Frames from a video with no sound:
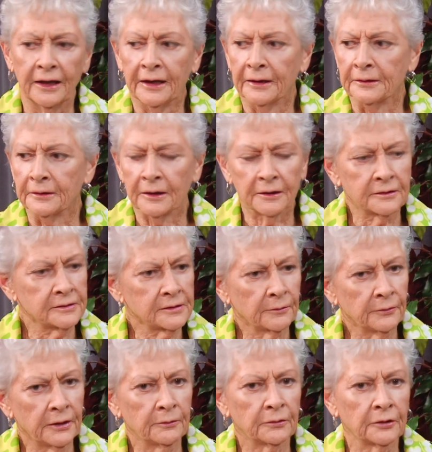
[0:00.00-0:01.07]
And some
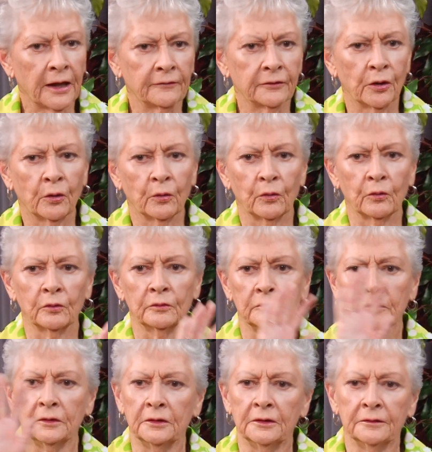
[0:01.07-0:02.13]
people have a whole,
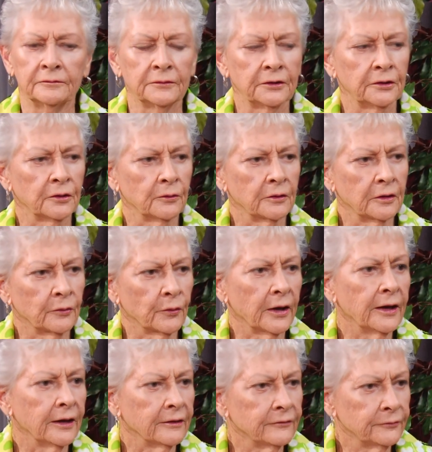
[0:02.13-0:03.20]

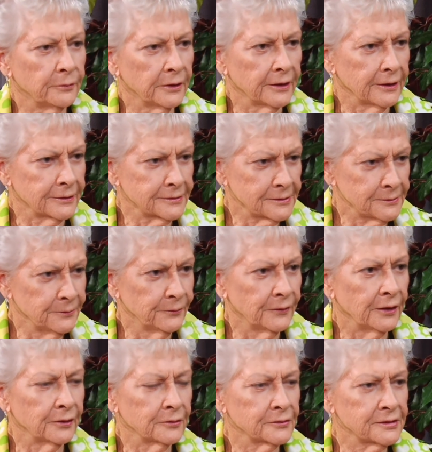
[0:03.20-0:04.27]
array of plants,
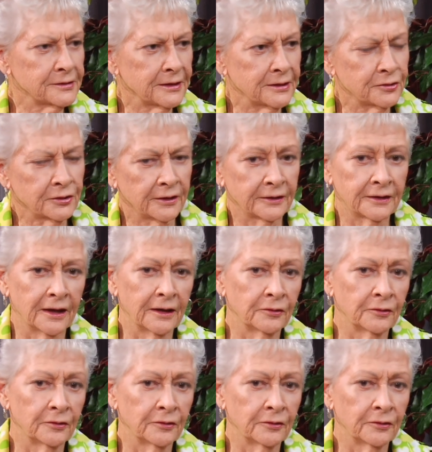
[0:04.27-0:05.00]
staged like that.